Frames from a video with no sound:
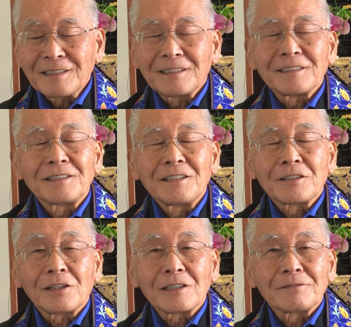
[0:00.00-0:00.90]
uh,
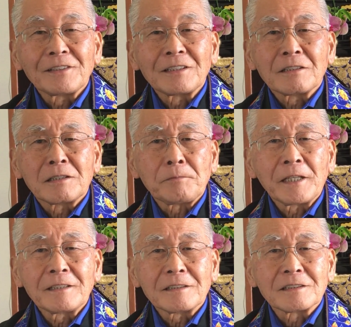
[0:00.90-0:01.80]
thought of
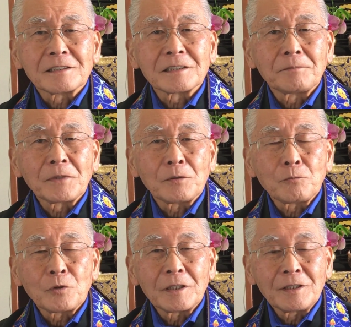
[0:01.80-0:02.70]
interdependence is
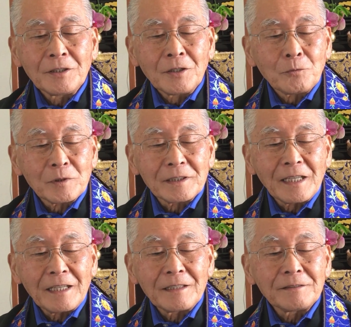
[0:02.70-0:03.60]
something we would
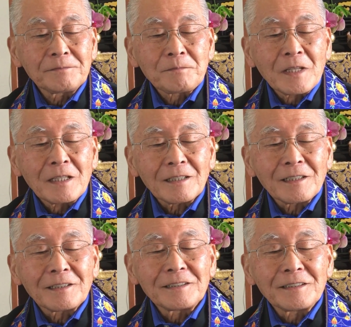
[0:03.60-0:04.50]
gain
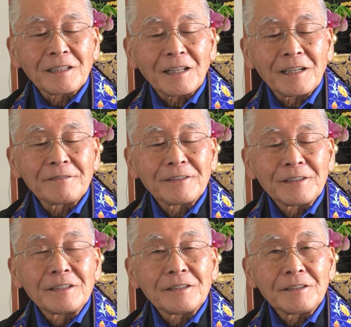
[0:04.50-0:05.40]
uh, in life
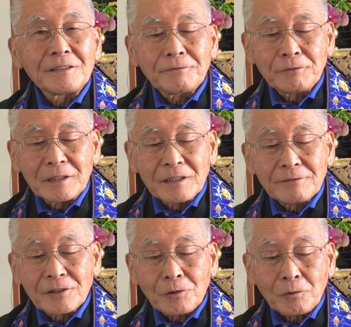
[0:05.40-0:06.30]
if we
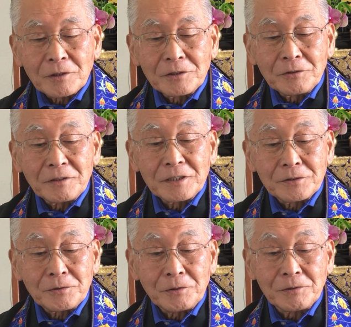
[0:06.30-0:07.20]
lived according to
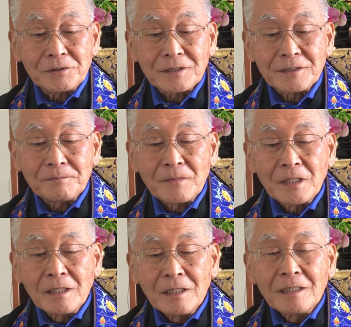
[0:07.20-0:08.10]
these truths.
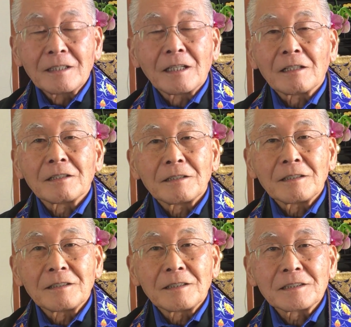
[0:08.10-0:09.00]
Now,
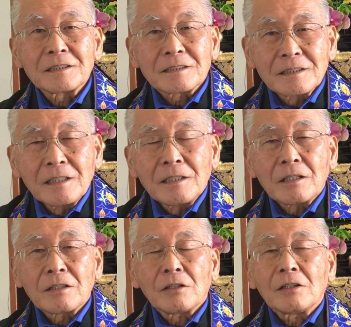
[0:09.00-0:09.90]
this
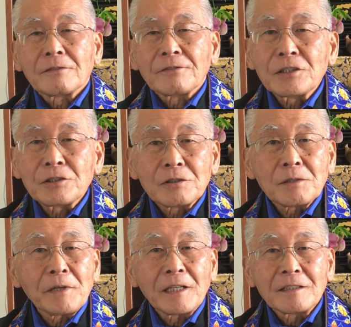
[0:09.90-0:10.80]
thought of
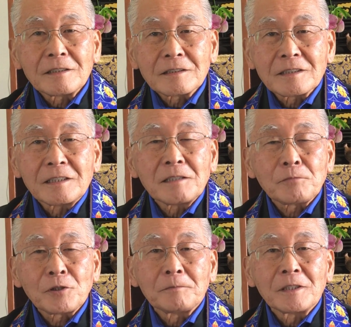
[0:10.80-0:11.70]
interdependence and
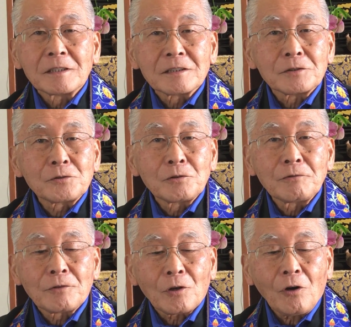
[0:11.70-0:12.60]
impermanence is
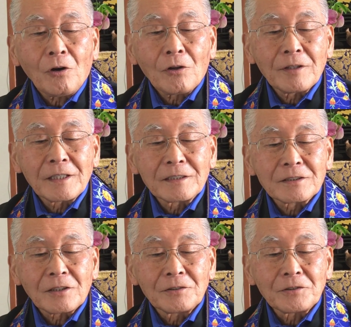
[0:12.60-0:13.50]
true for all
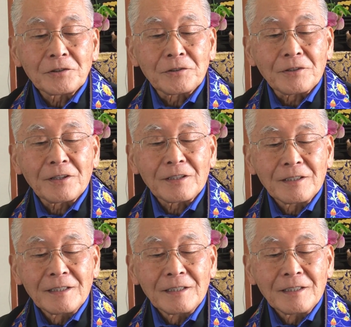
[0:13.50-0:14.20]
things on earth.